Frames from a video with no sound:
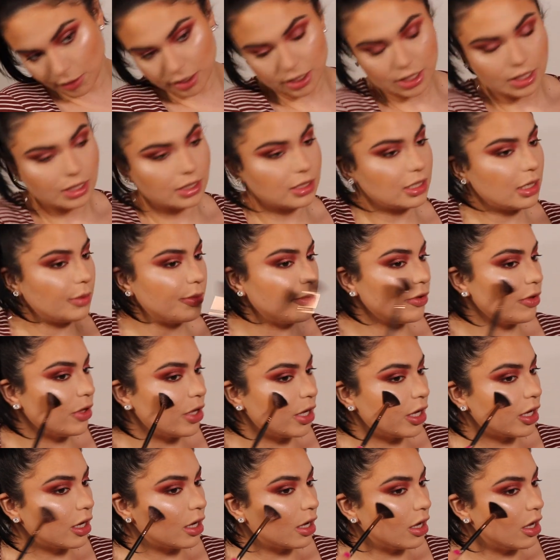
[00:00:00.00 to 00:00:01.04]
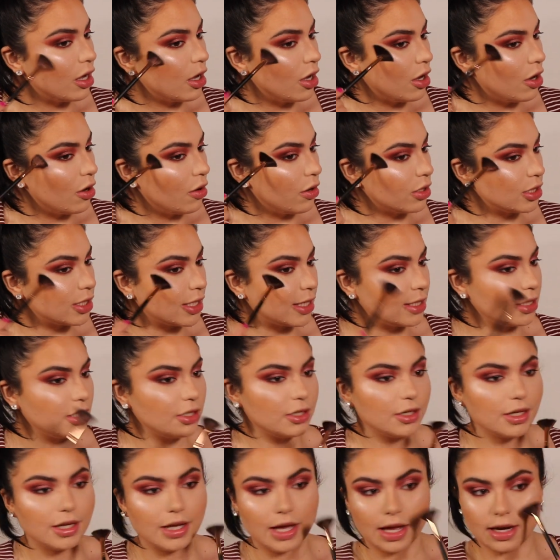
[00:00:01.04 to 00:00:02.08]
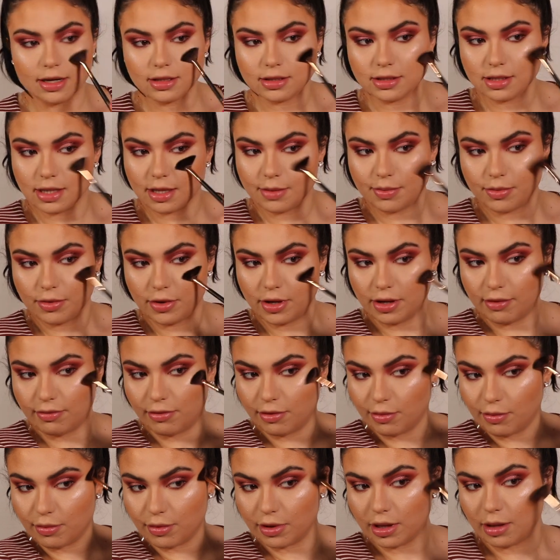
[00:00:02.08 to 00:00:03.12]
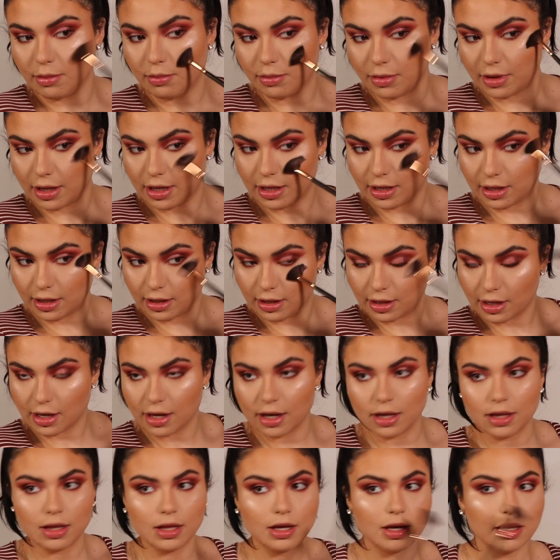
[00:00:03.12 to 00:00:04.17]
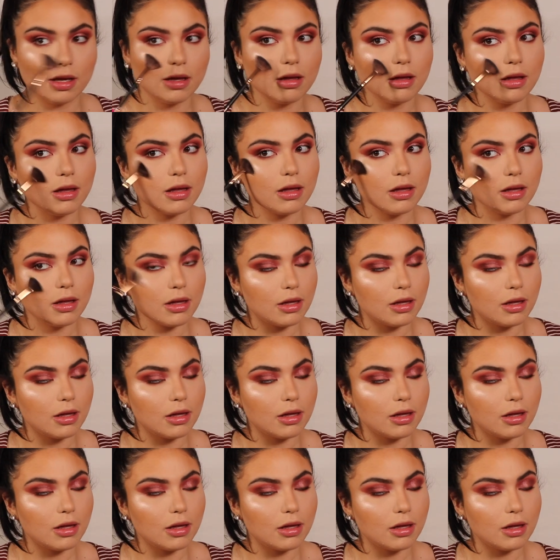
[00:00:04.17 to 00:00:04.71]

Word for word: within type of look, which I guess you could get it to that point if you really blend in the highlight.